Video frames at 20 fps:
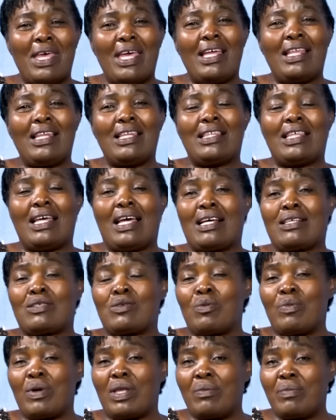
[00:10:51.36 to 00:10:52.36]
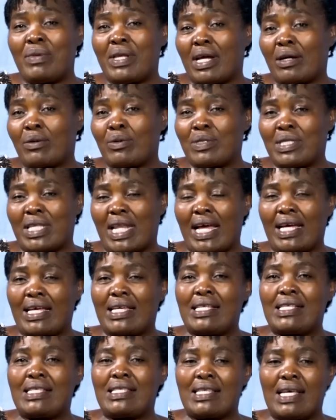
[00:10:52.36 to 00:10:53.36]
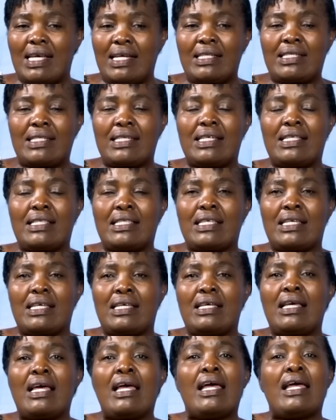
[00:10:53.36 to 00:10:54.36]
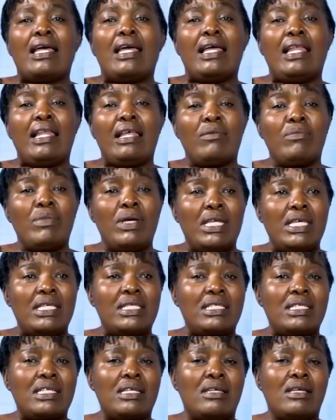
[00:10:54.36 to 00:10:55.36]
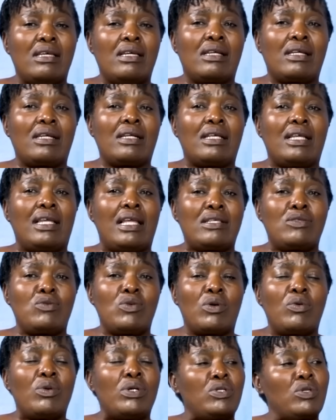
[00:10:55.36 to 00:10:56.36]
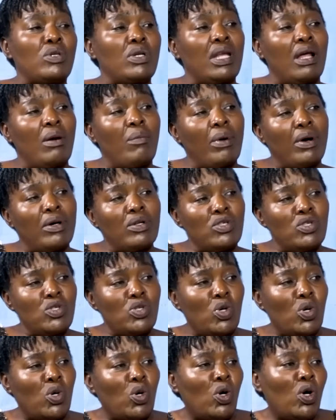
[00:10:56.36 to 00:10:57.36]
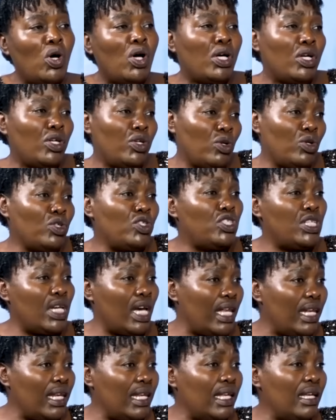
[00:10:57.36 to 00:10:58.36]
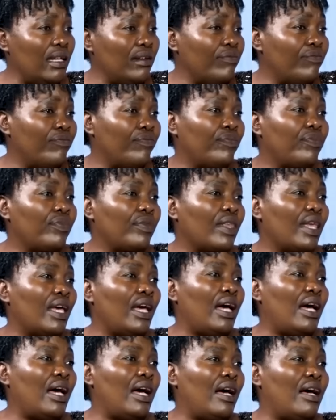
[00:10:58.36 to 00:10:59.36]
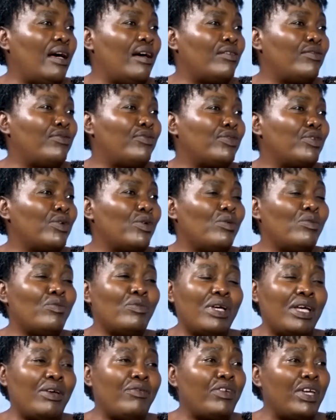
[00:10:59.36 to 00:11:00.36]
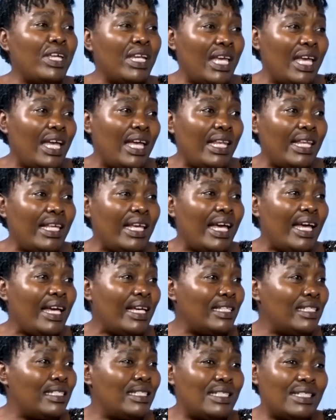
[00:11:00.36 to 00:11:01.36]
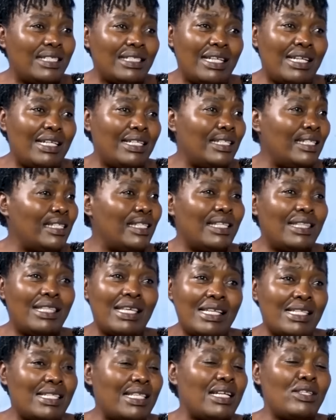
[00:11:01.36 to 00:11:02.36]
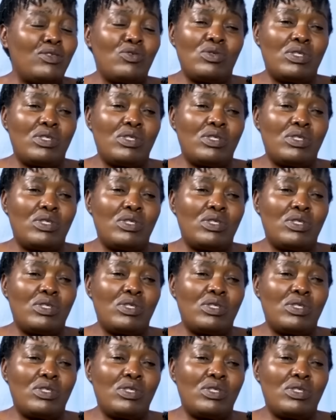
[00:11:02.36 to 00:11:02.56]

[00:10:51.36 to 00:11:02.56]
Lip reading: in. There are so many miracles, like he said in the healing ministry. Last week we were talking about your journey from a very early age, and the things that you